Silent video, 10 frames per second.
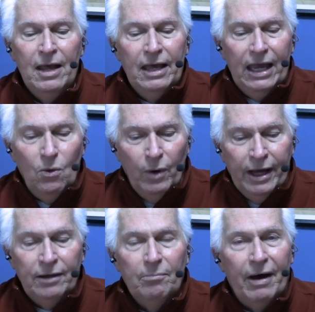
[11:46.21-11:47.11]
he
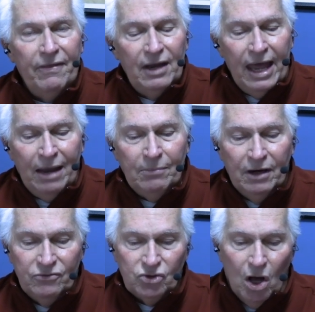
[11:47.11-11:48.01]
went by the name
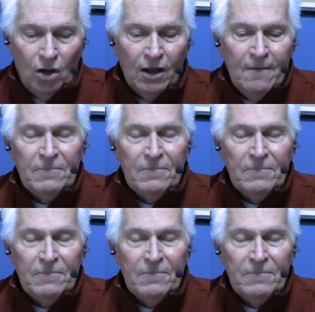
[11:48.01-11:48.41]
of Saul.